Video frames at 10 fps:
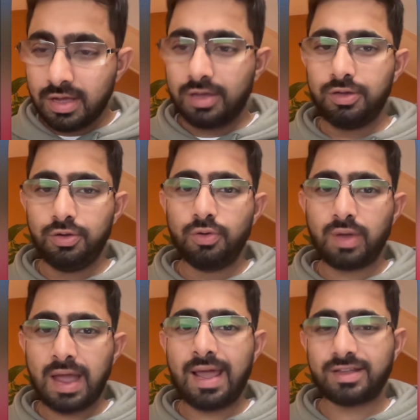you
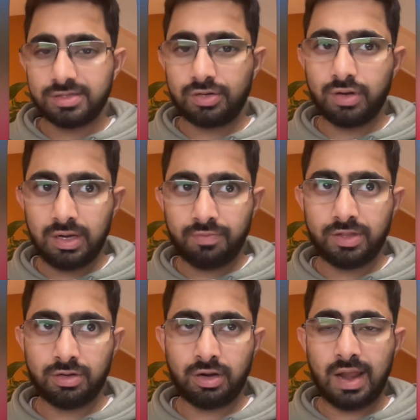can access it only
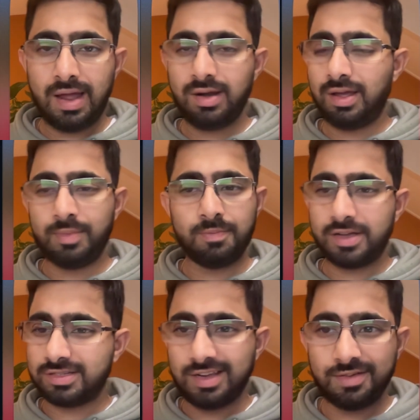within your LAN. I mean,
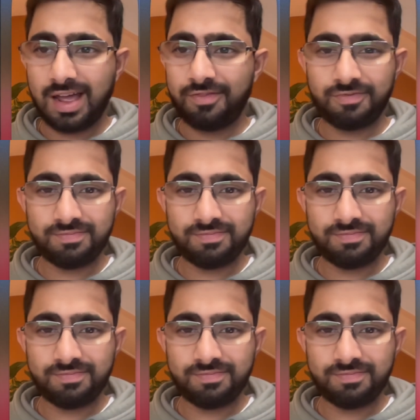personally, I